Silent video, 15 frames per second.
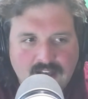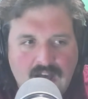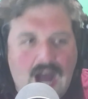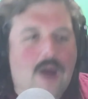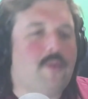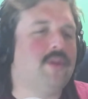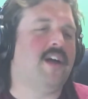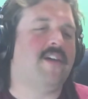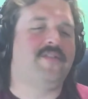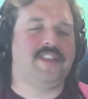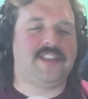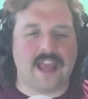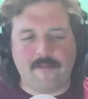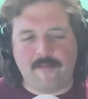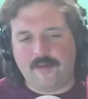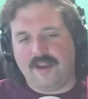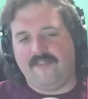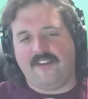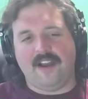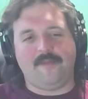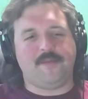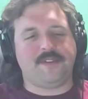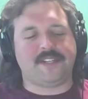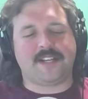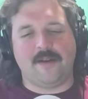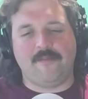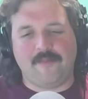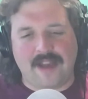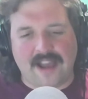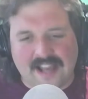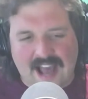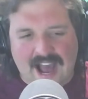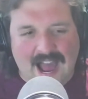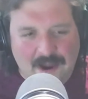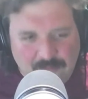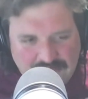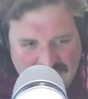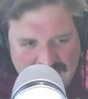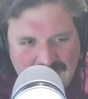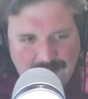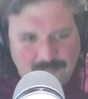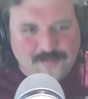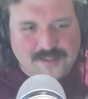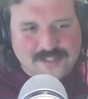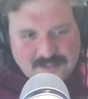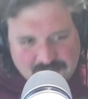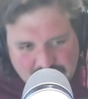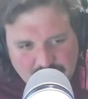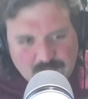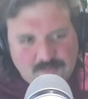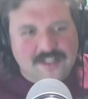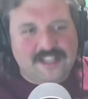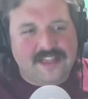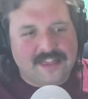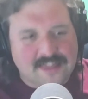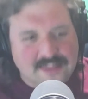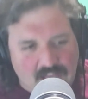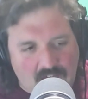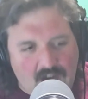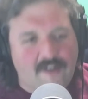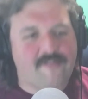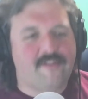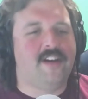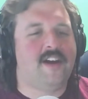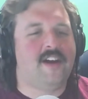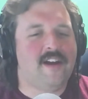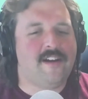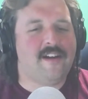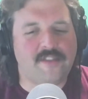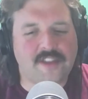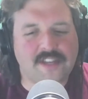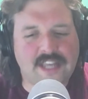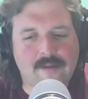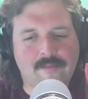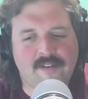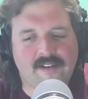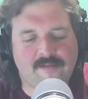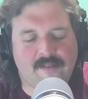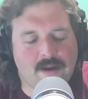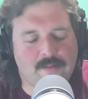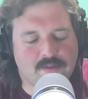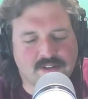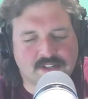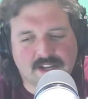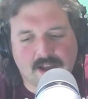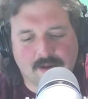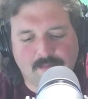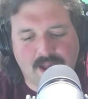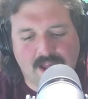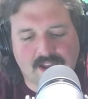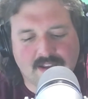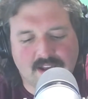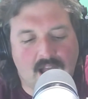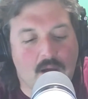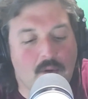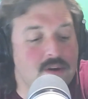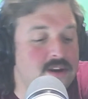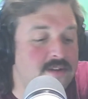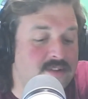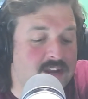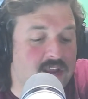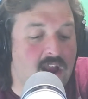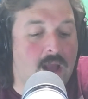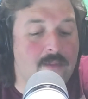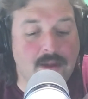I would love the Tampa Bay Vipers to come back. I would absolutely love for the Tampa Bay Vipers to come back. I wouldn't even care.